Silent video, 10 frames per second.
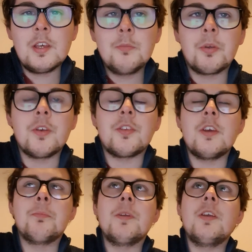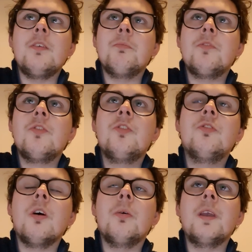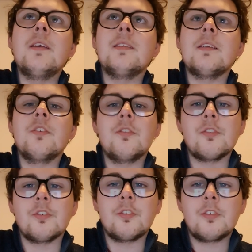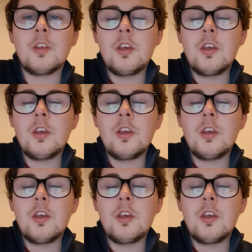because it'd be so easy to just